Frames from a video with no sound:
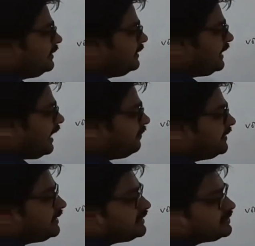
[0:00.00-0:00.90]

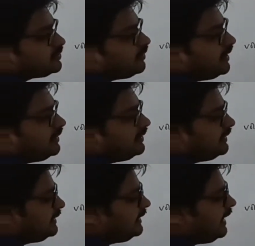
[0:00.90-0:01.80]
capital R square,
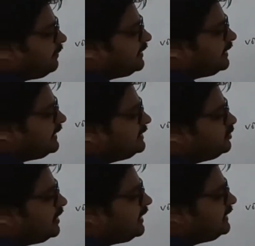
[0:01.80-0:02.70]
capital H you
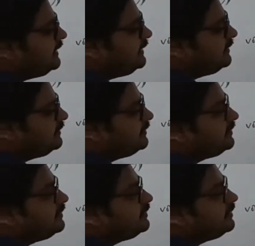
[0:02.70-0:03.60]
are writing
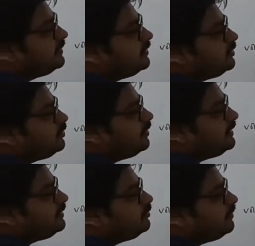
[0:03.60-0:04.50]

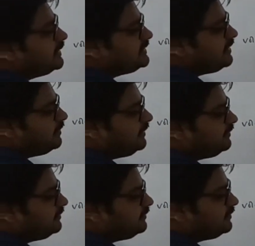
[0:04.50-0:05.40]
22 by
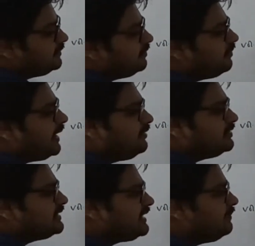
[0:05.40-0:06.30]
7. Pi you
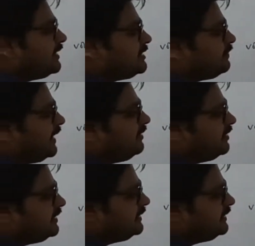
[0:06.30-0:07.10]
just keep as pi only.